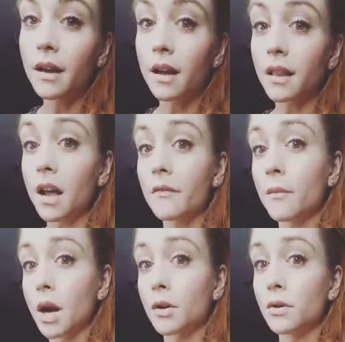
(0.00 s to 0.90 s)
a lot of
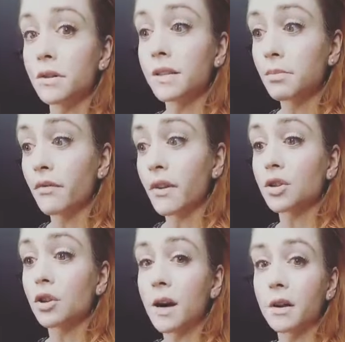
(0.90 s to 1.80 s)
models,
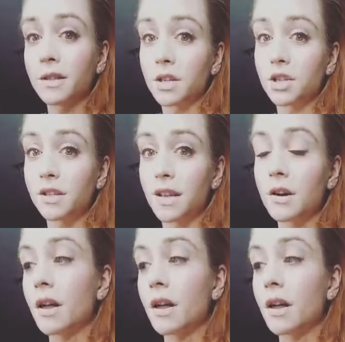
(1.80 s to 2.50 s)
professional models like Giselle,